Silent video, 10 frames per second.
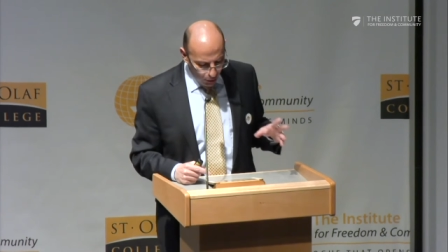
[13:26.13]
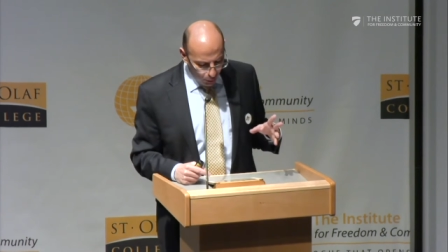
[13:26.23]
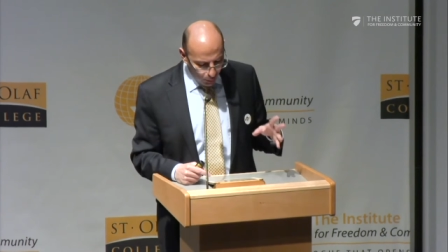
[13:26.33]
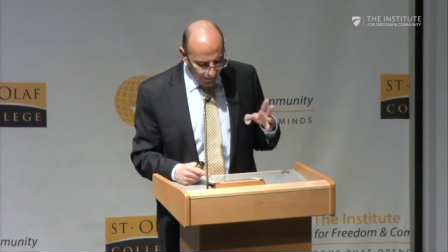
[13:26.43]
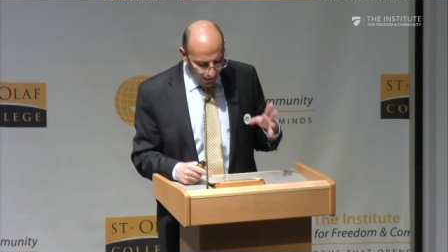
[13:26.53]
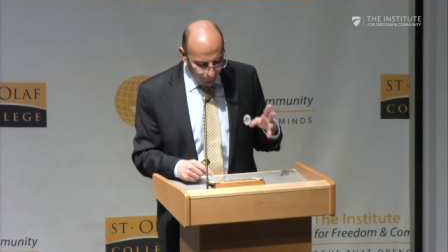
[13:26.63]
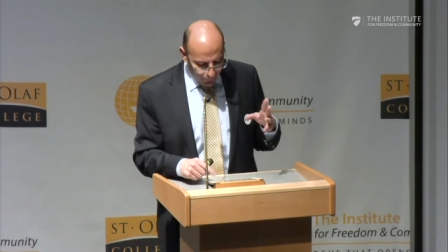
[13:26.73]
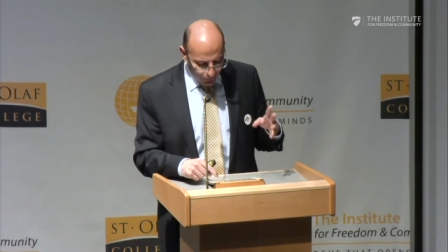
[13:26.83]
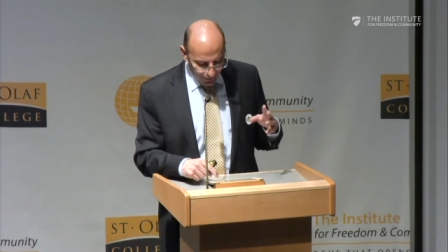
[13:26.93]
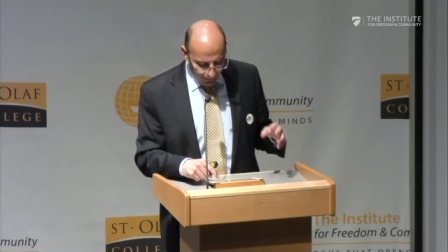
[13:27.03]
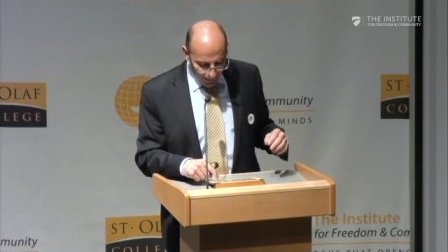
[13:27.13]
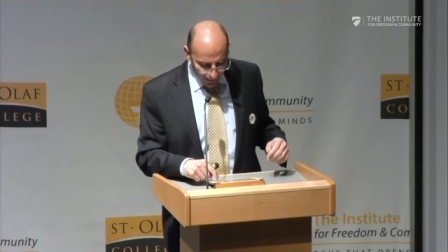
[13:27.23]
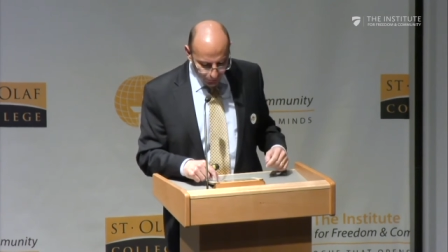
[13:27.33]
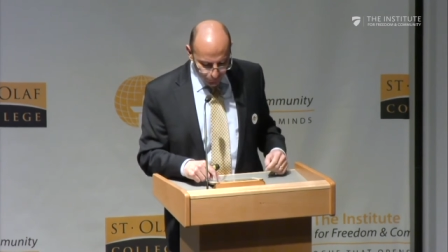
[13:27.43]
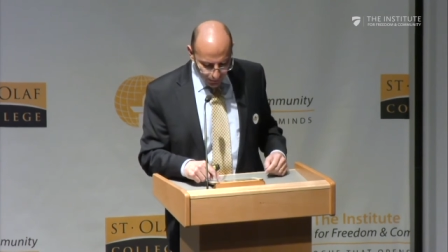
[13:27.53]
who gave you the
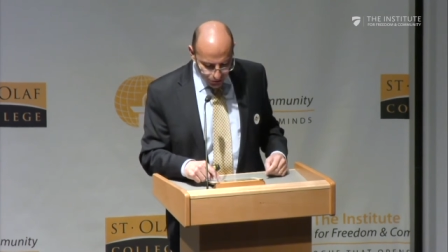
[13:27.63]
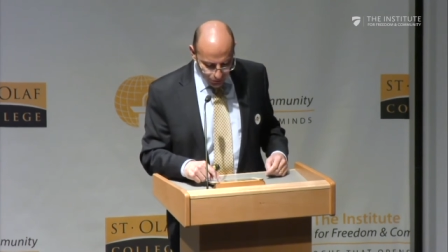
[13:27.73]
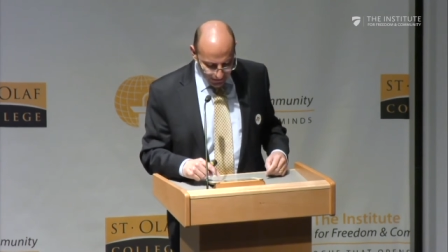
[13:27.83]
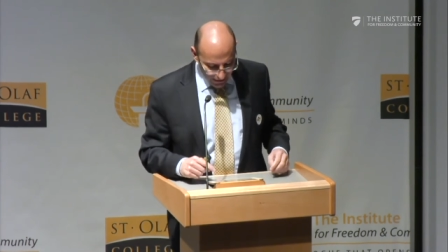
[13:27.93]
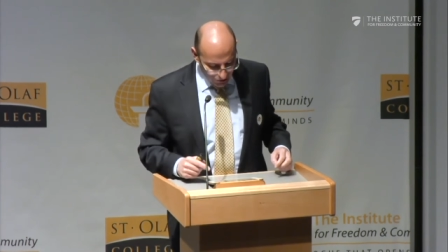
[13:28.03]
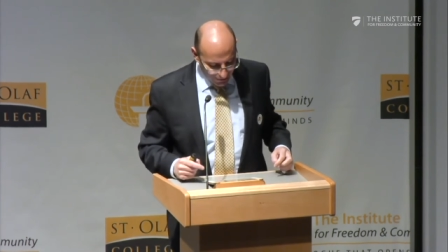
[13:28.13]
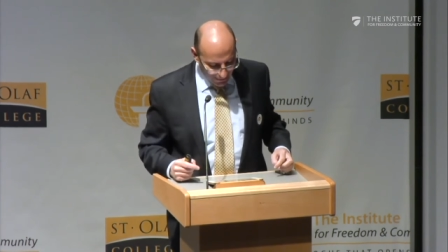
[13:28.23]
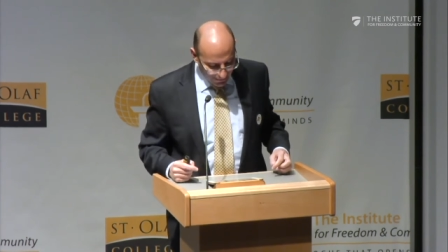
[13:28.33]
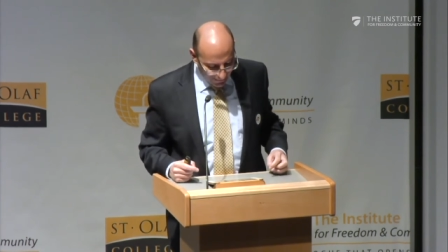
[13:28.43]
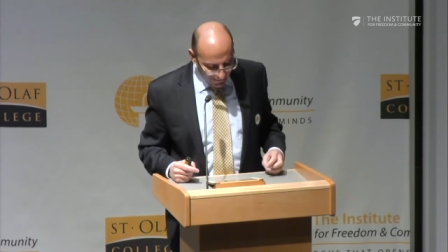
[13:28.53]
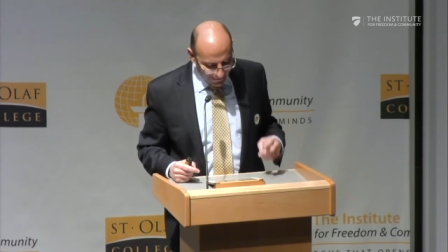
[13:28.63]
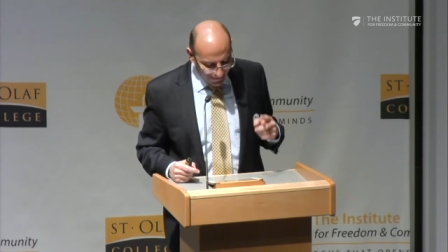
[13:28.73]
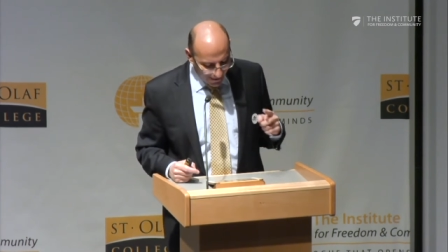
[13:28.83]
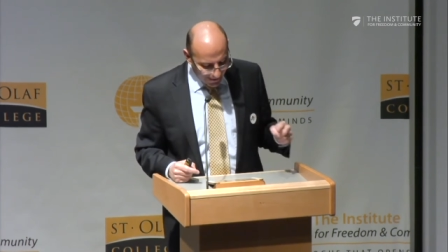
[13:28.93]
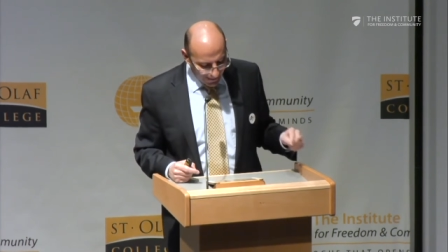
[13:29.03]
right to issue such a decree
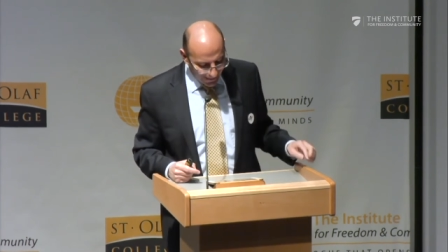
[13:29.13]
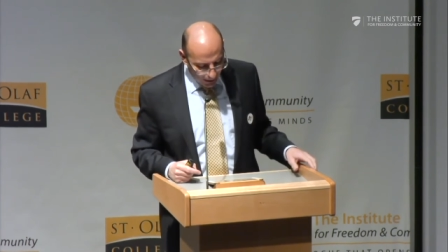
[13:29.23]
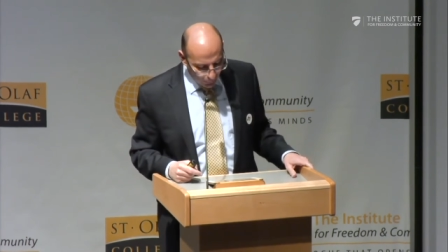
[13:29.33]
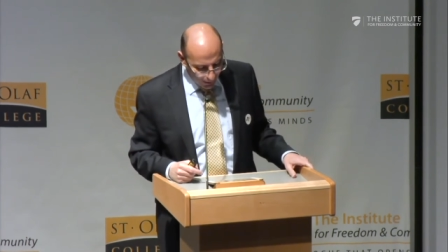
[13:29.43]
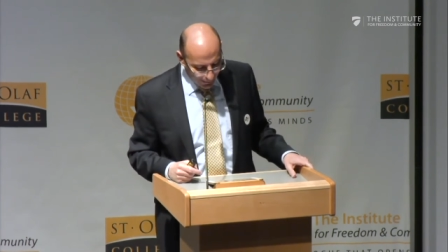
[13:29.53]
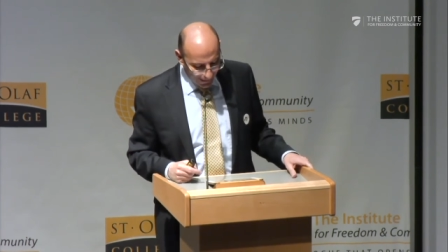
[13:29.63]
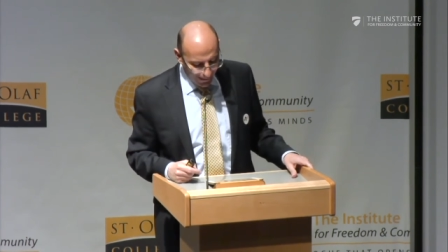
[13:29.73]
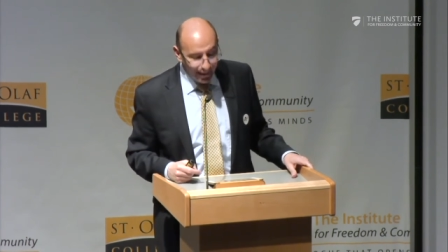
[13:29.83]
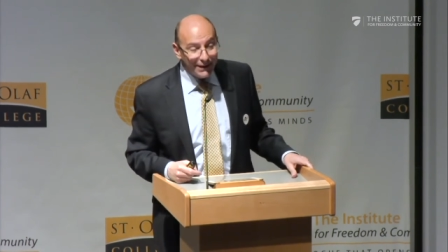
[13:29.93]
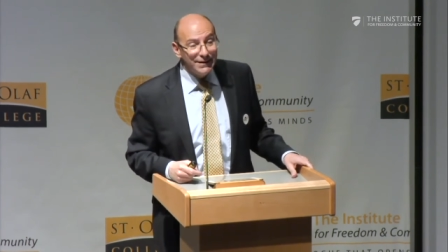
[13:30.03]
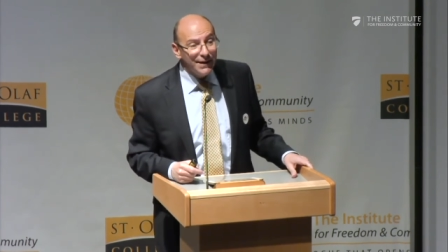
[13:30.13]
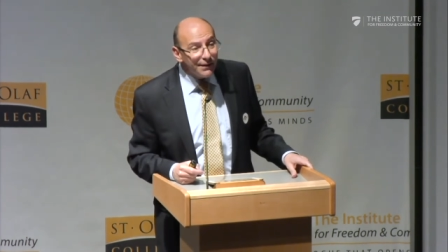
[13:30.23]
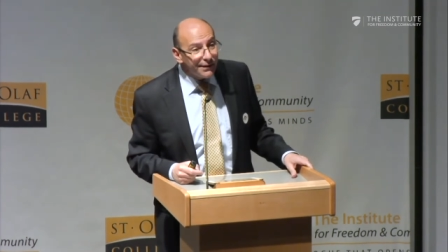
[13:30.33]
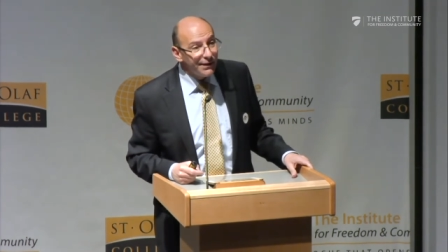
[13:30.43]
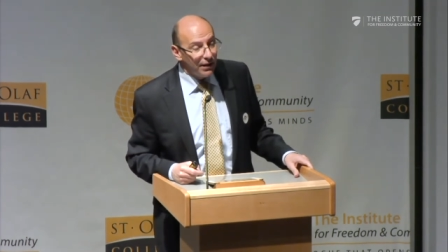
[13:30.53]
denying our
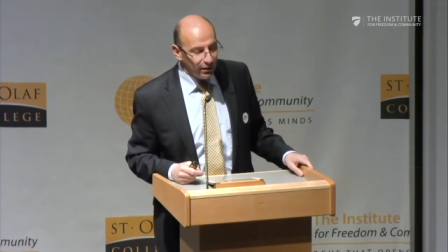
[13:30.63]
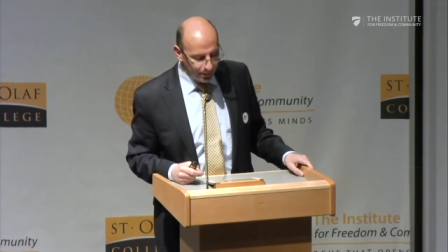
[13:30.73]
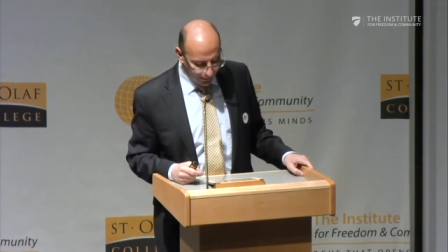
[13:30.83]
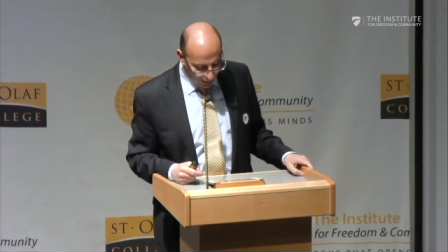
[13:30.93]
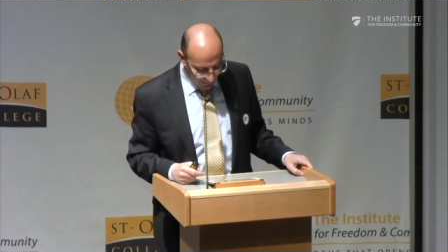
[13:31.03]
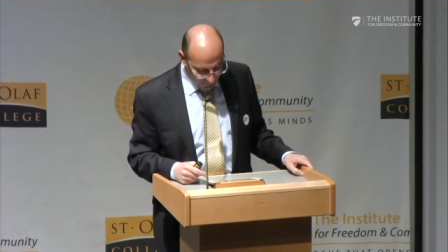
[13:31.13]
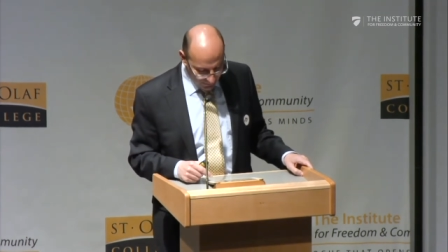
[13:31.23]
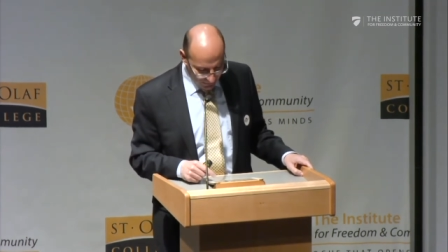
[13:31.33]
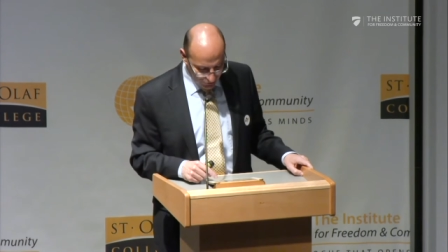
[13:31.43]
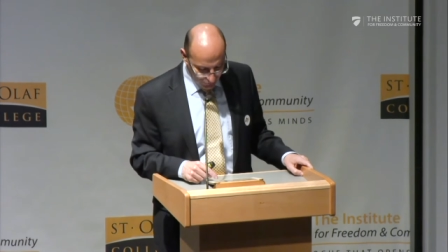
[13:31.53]
eternal rights in